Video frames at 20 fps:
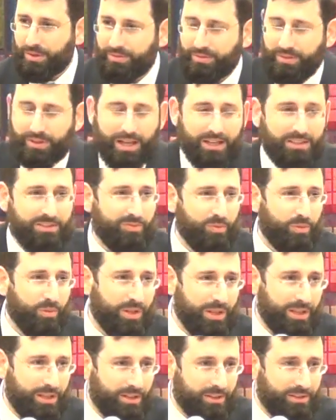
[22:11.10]
doing for the last
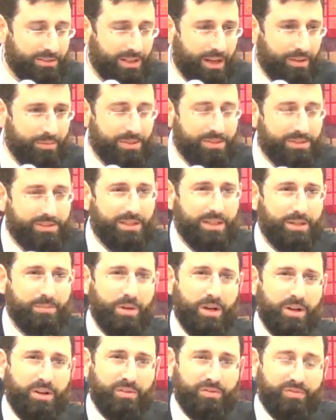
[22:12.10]
forty years. I've been
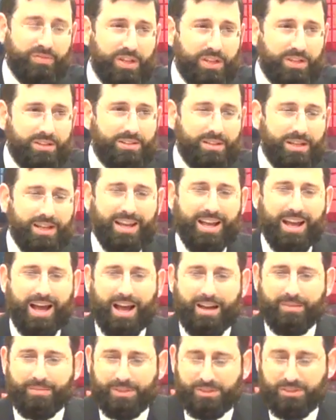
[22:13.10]
sitting by your feet.
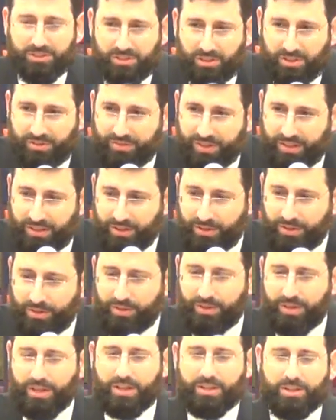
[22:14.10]
I've been serving
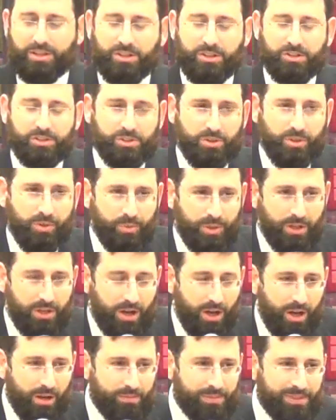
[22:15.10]
you. Yehoshua
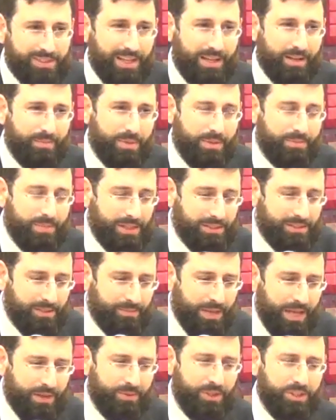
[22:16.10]
would come, set up the Beis
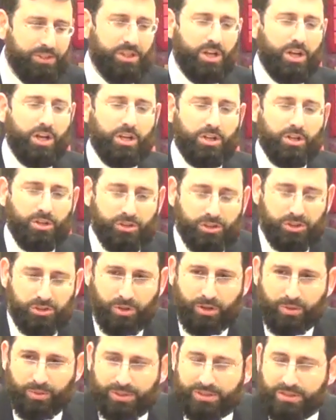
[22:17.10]
Medrash.
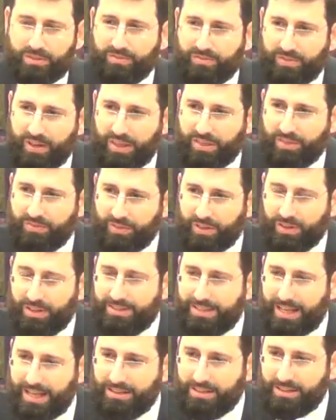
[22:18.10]
Yehoshua was the faithful
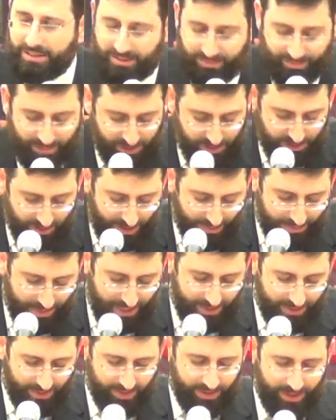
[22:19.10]
attendant of Moshe
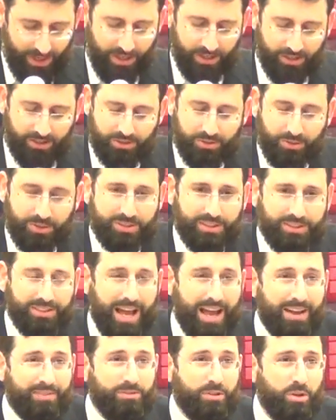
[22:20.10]
Rabbeinu. Yehoshua says,
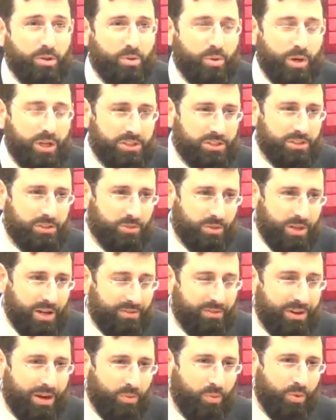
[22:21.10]
I have no questions.
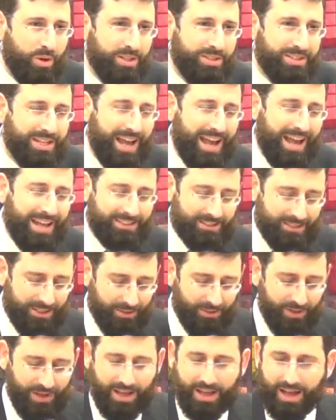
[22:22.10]
Whatever I wanted to ask
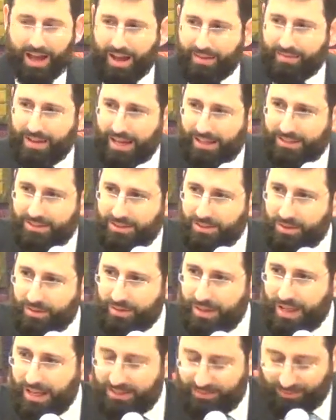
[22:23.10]
you, I've asked you
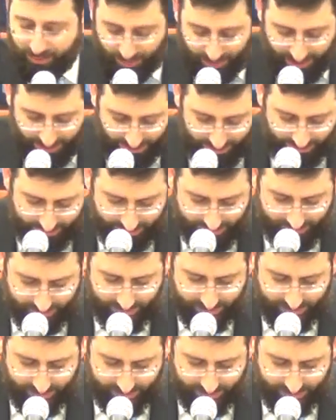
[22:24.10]
over the last forty years.